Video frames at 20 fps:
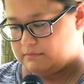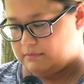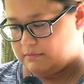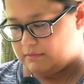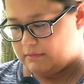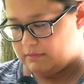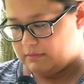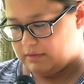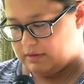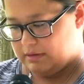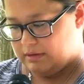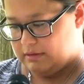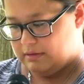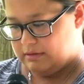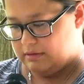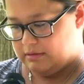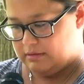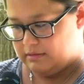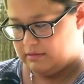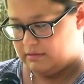
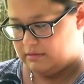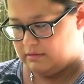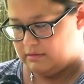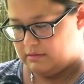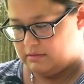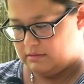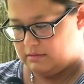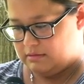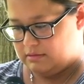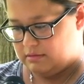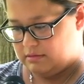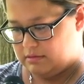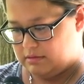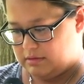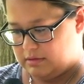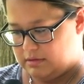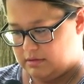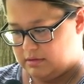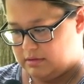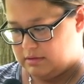
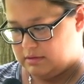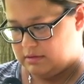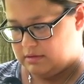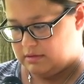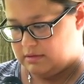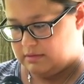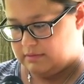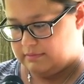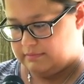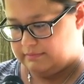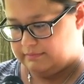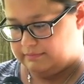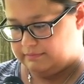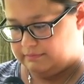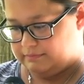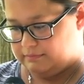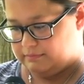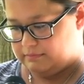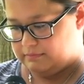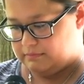
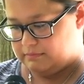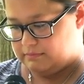[no speech]